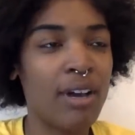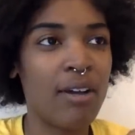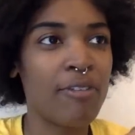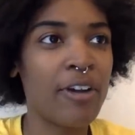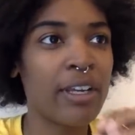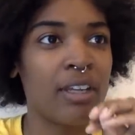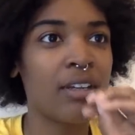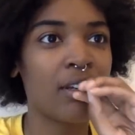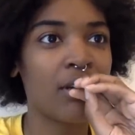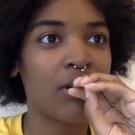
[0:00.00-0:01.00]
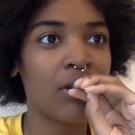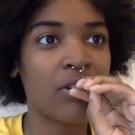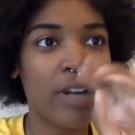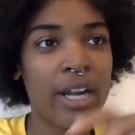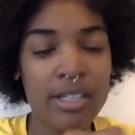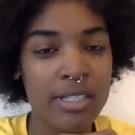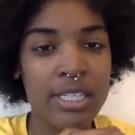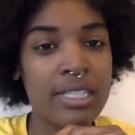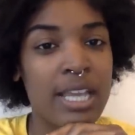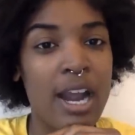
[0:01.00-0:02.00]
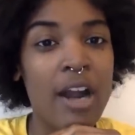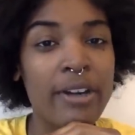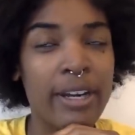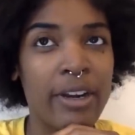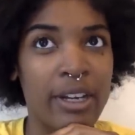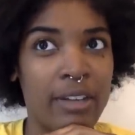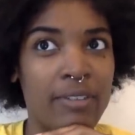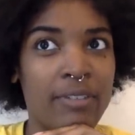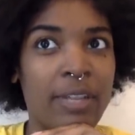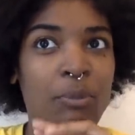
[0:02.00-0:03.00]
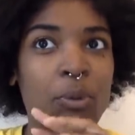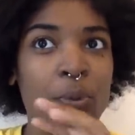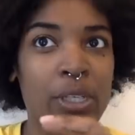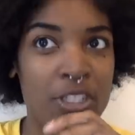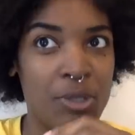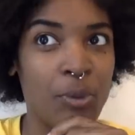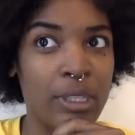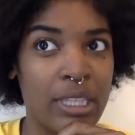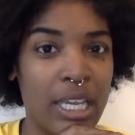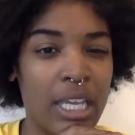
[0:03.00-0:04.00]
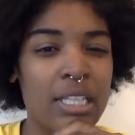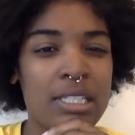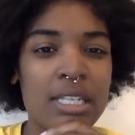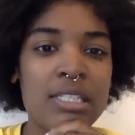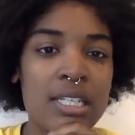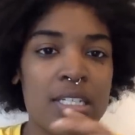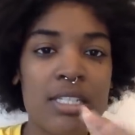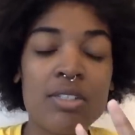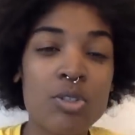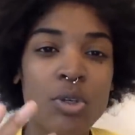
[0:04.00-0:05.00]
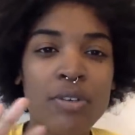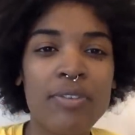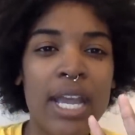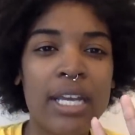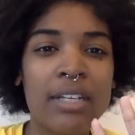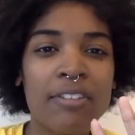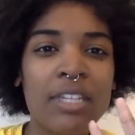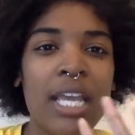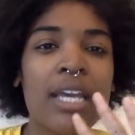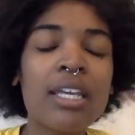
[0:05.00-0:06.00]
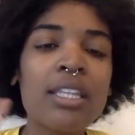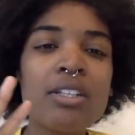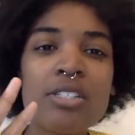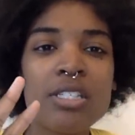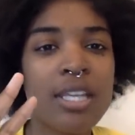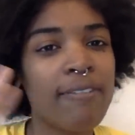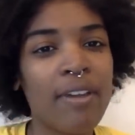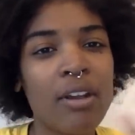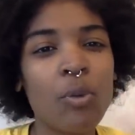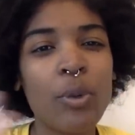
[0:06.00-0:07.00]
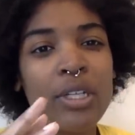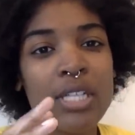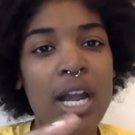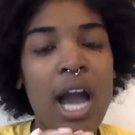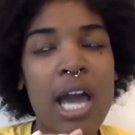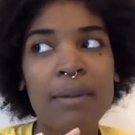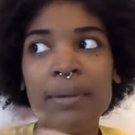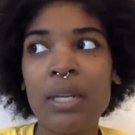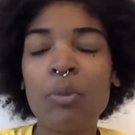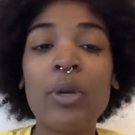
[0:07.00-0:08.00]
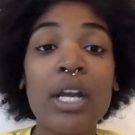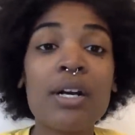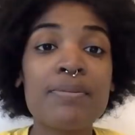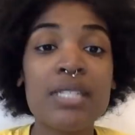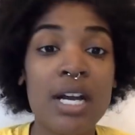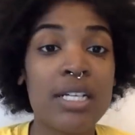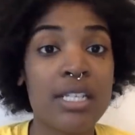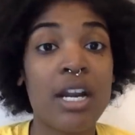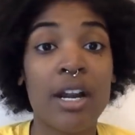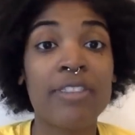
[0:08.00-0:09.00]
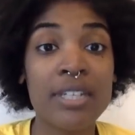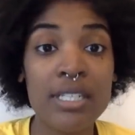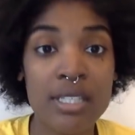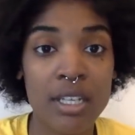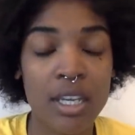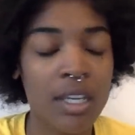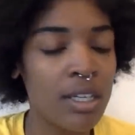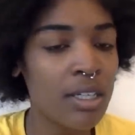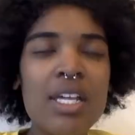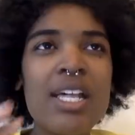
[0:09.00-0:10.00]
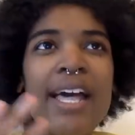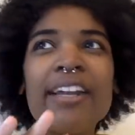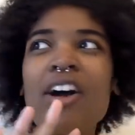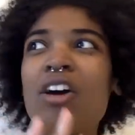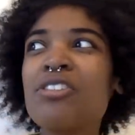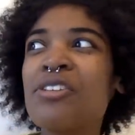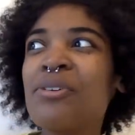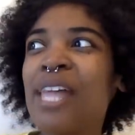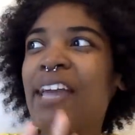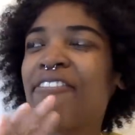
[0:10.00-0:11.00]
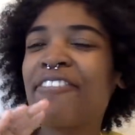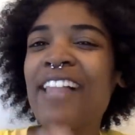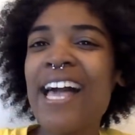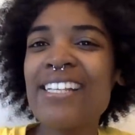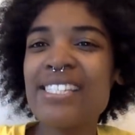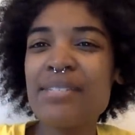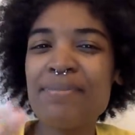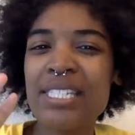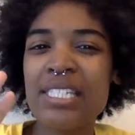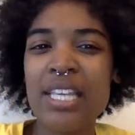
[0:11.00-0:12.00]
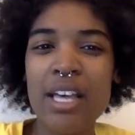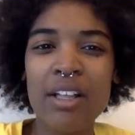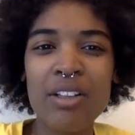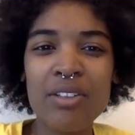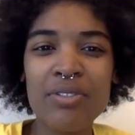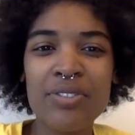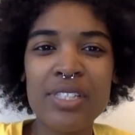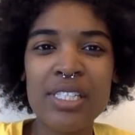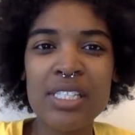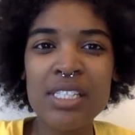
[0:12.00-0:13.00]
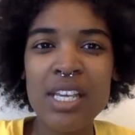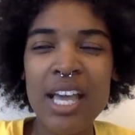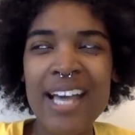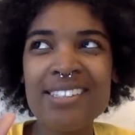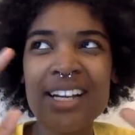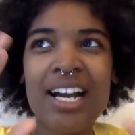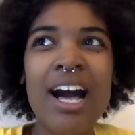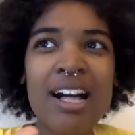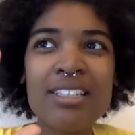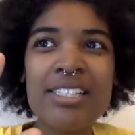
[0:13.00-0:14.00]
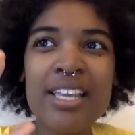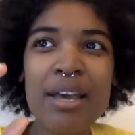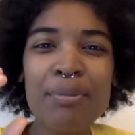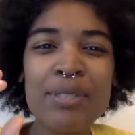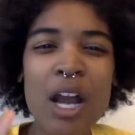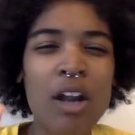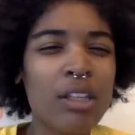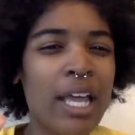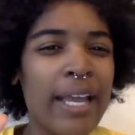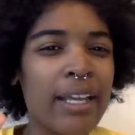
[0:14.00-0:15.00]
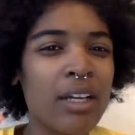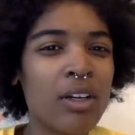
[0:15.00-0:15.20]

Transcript: fucking crackers dictate our narrative of like what we do with it it's like seen as this sort of negative thing again there's this like very weird dichotomy when it comes to us and our ethnicity and also like flags themselves as a concept are like